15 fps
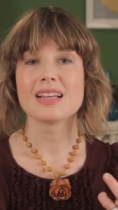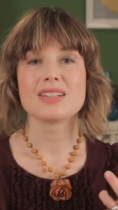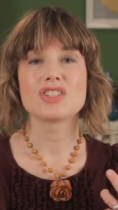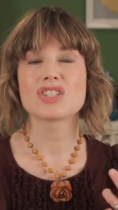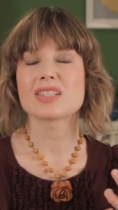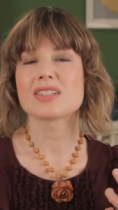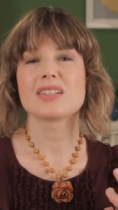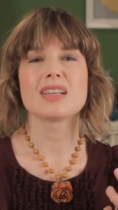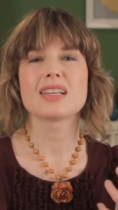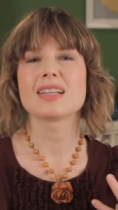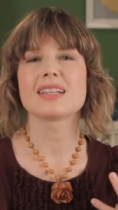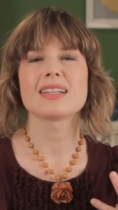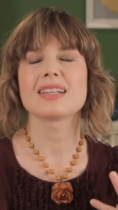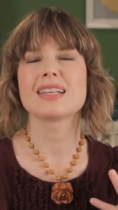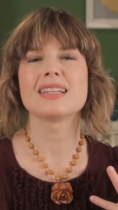just
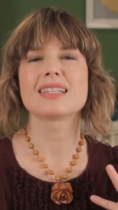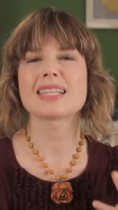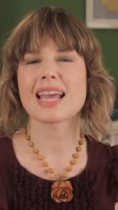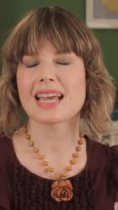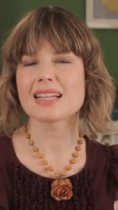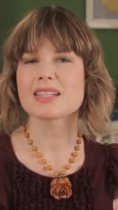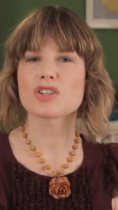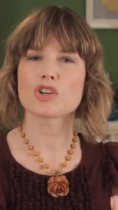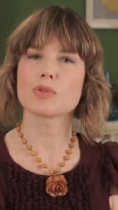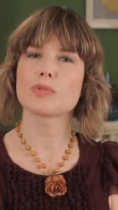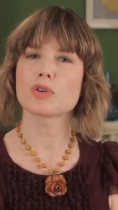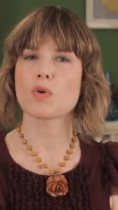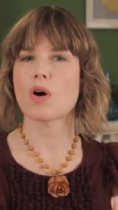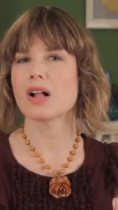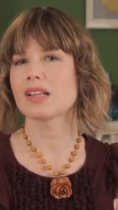intense herbal
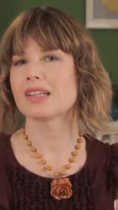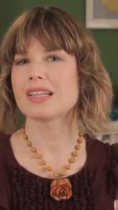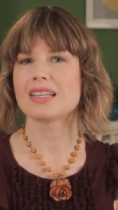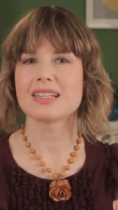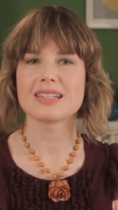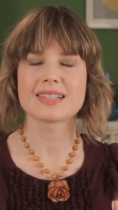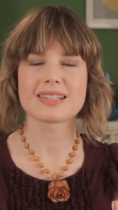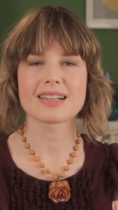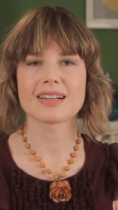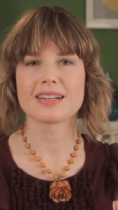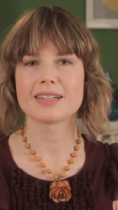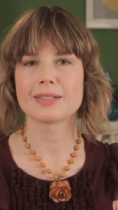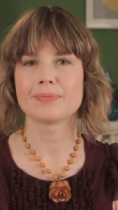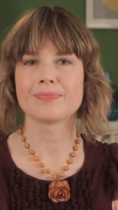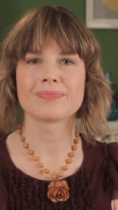qualities.
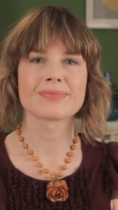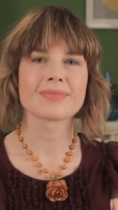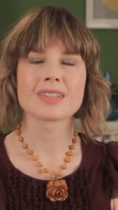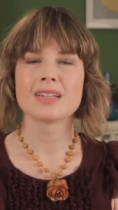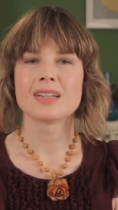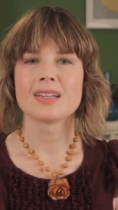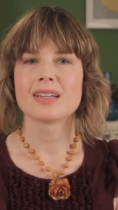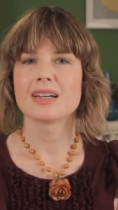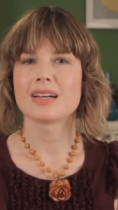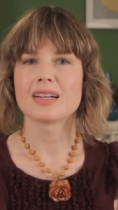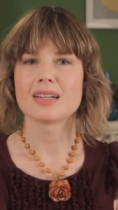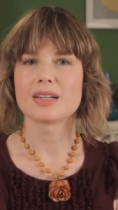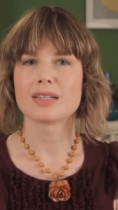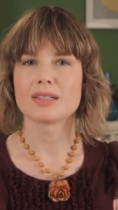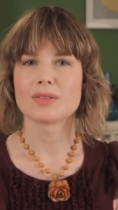
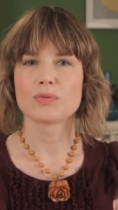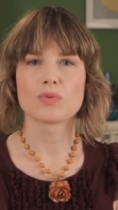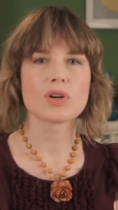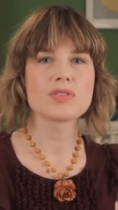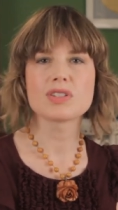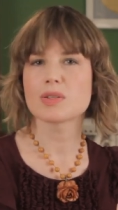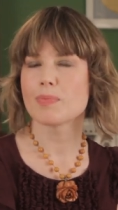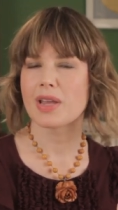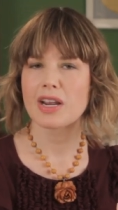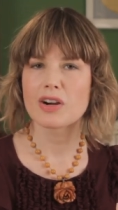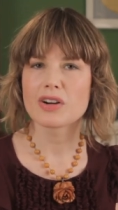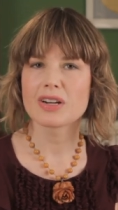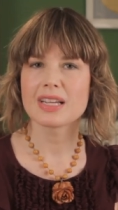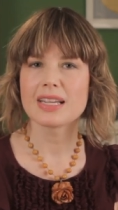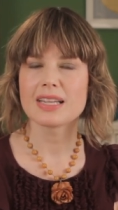
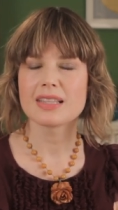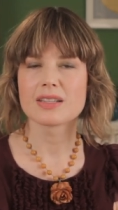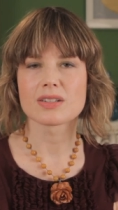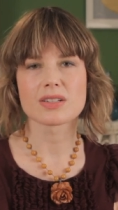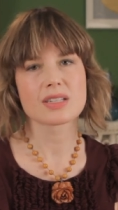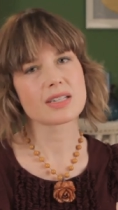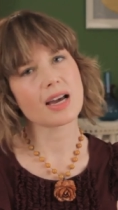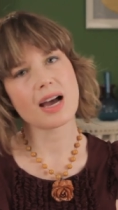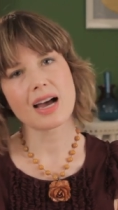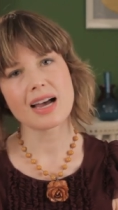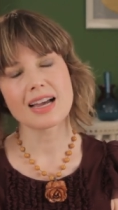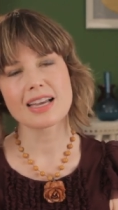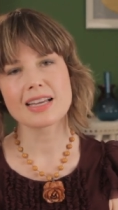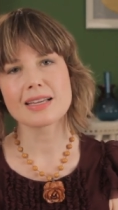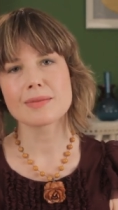Rosemary, there's
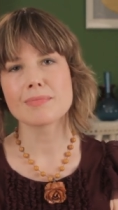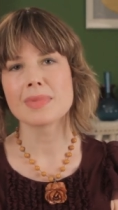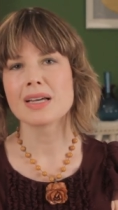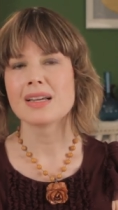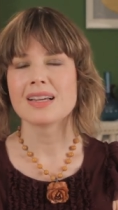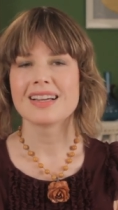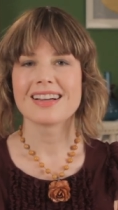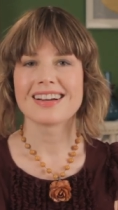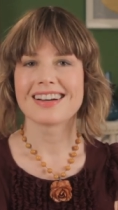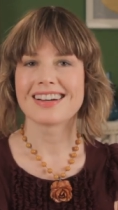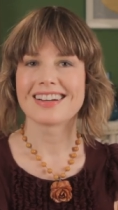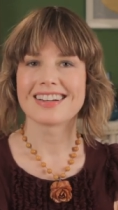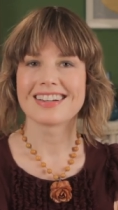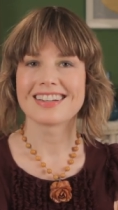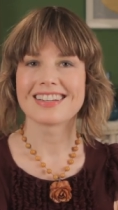thyme,
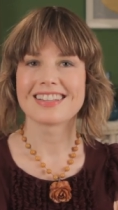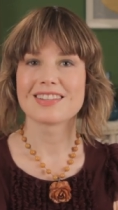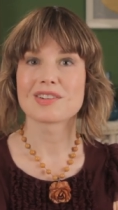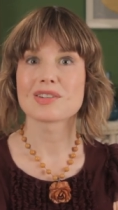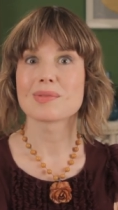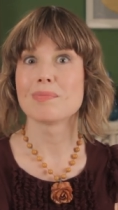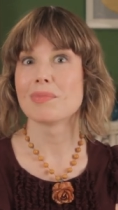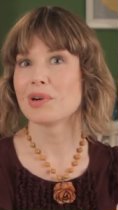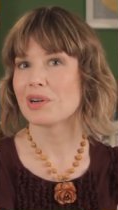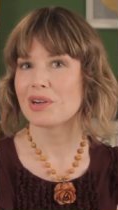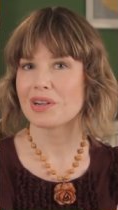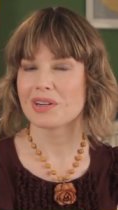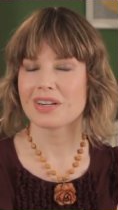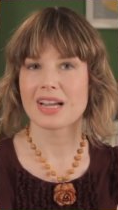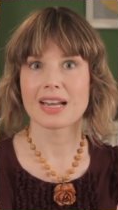there's
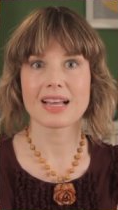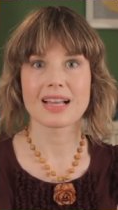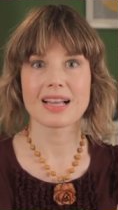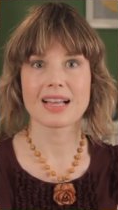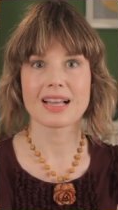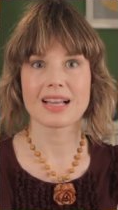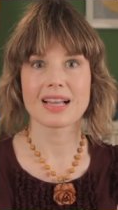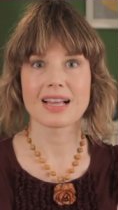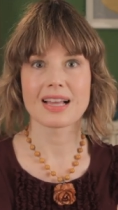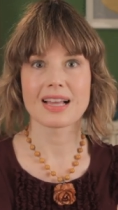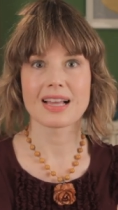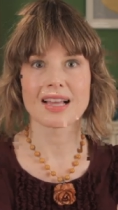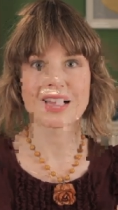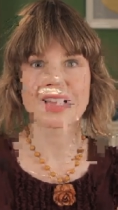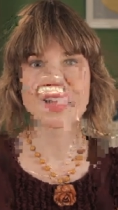myrrh, and I love
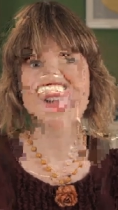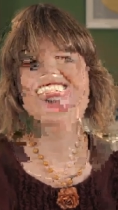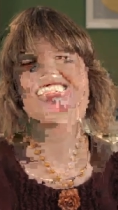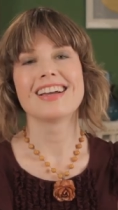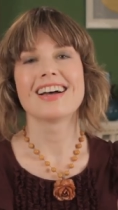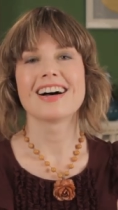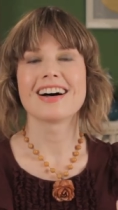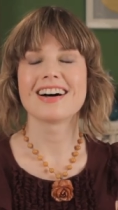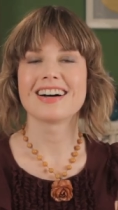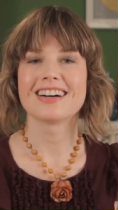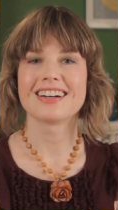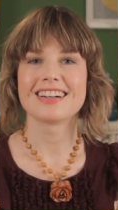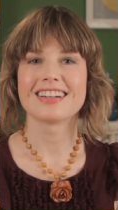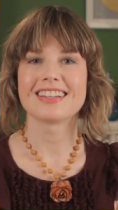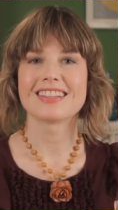myrrh.
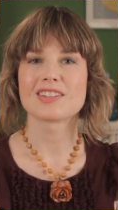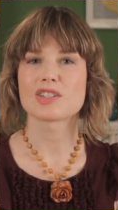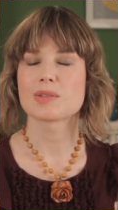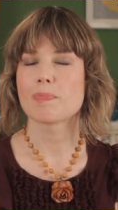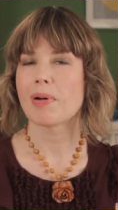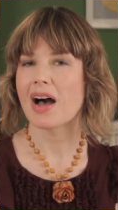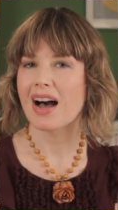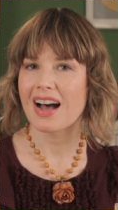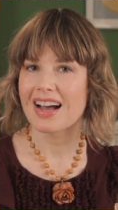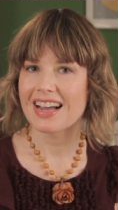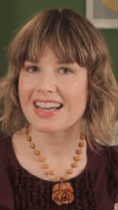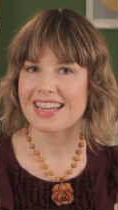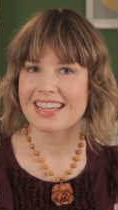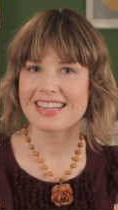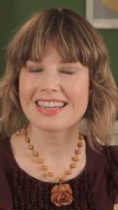There's
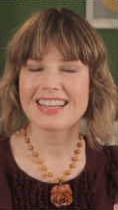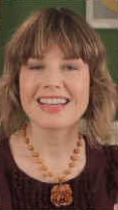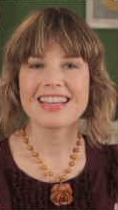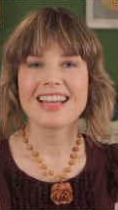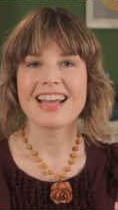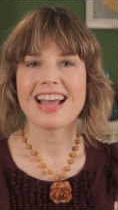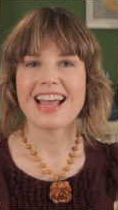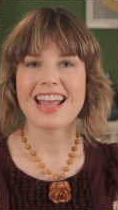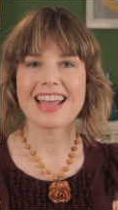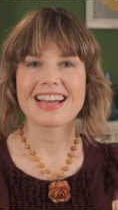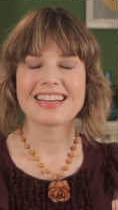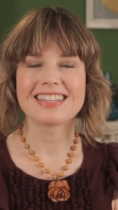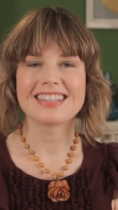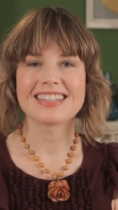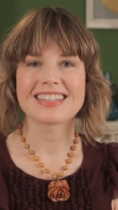pine,
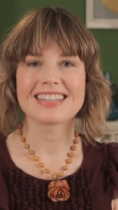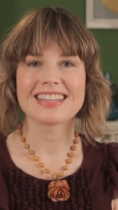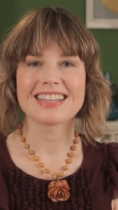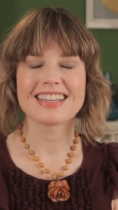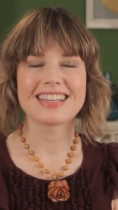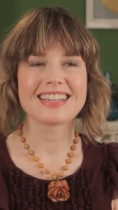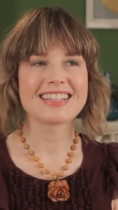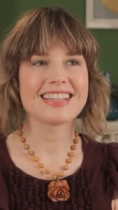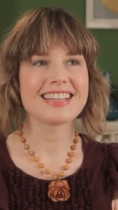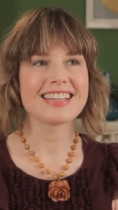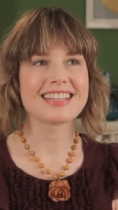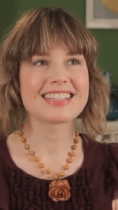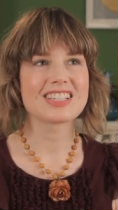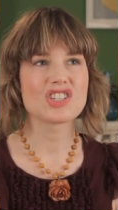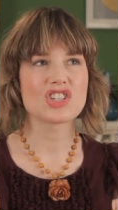and
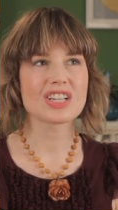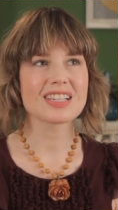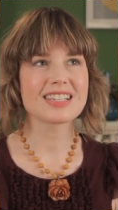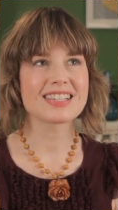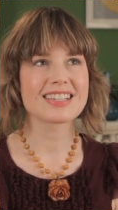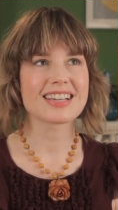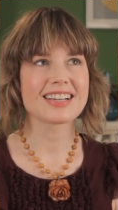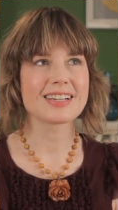it's just